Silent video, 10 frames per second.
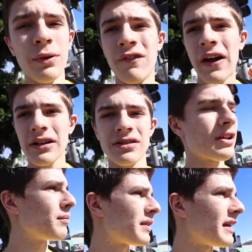we found
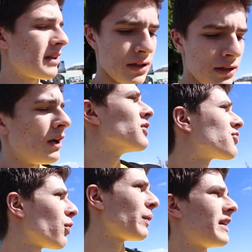something
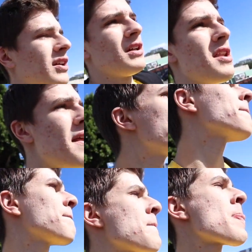so we could
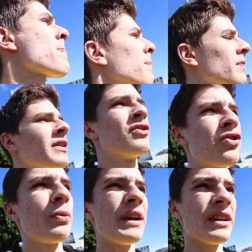
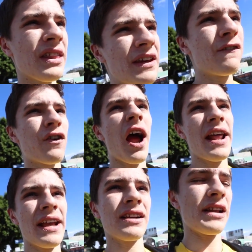so we could leave
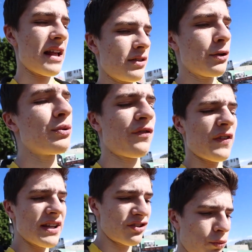Friday because there was
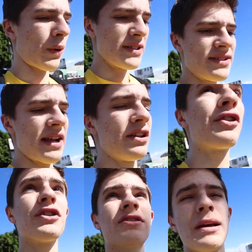flights Wednesday and
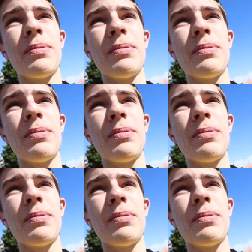Thursday